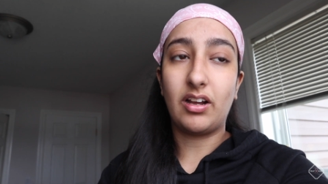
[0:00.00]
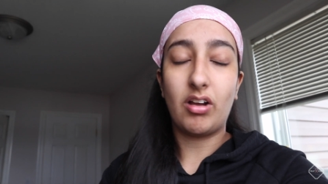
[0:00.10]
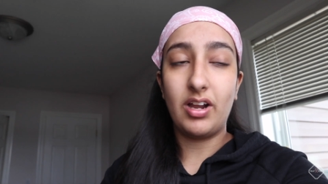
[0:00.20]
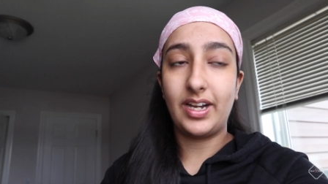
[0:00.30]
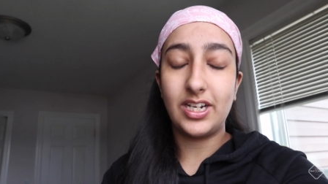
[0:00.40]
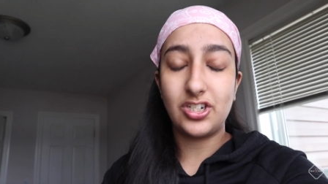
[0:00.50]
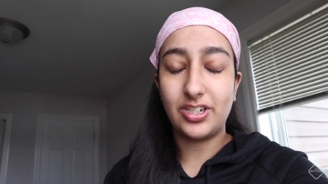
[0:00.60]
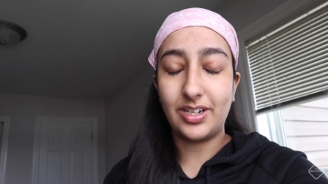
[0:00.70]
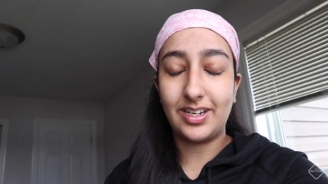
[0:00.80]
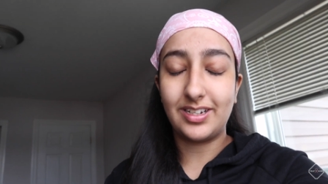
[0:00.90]
I can't itch
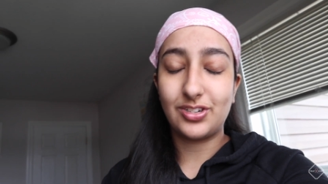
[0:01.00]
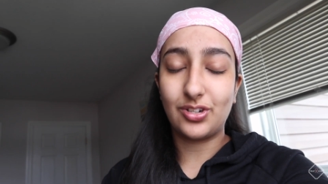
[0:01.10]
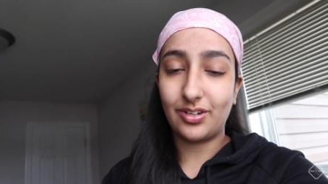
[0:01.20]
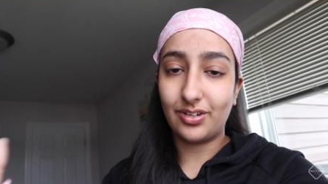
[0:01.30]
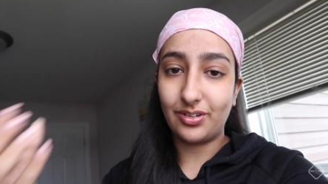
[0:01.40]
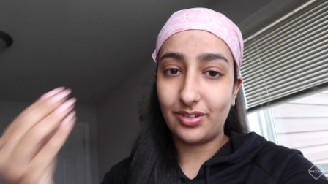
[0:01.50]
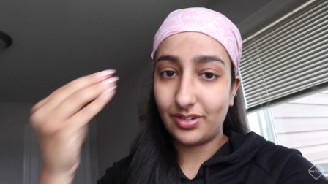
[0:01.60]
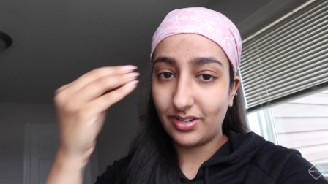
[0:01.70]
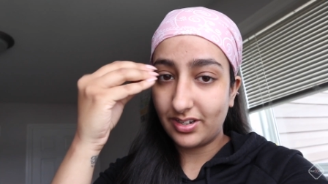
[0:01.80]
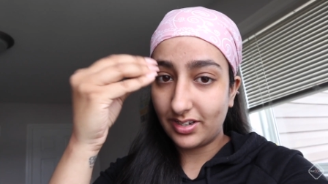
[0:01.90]
it so
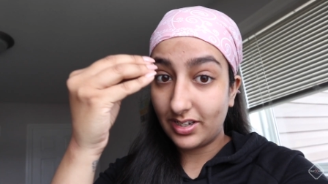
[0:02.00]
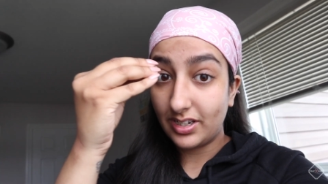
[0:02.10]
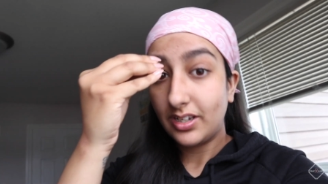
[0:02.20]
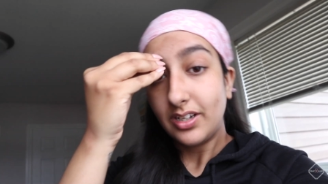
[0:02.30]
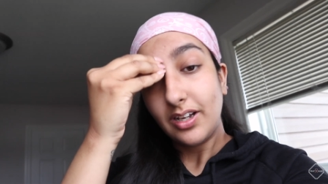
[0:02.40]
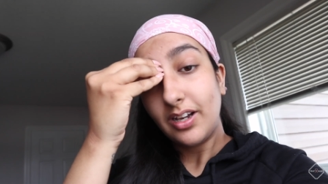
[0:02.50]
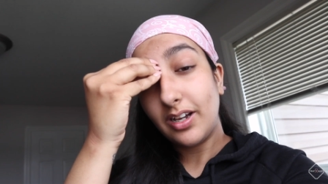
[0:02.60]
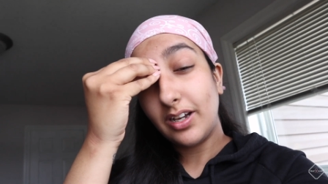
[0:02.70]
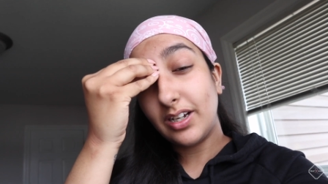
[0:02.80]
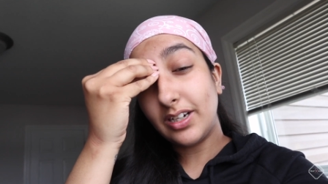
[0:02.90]

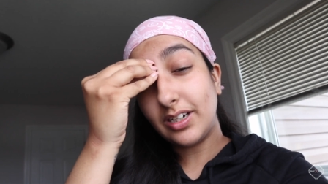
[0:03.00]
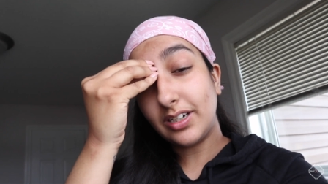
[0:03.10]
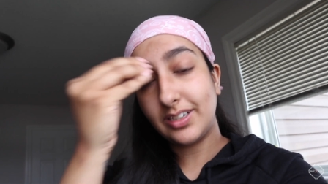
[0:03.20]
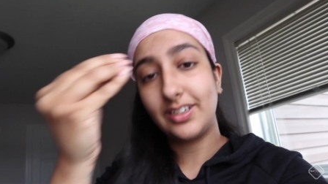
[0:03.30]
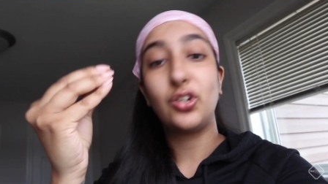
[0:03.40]
ah,